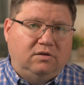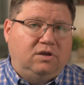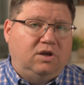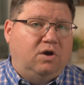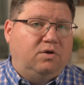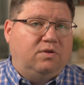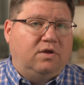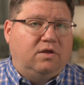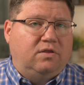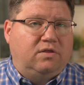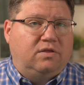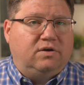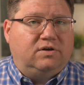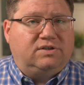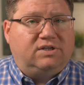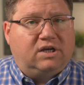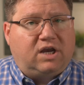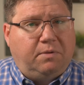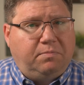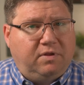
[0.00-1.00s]
know,
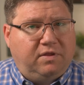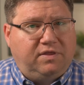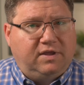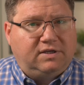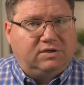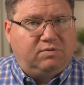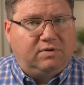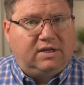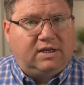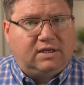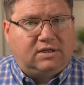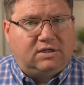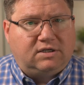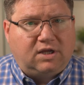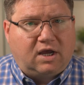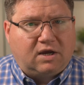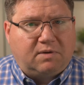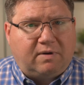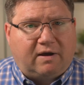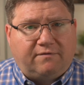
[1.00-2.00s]
there's a couple of things we need to
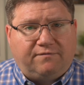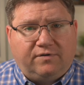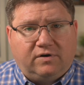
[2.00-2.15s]
talk about.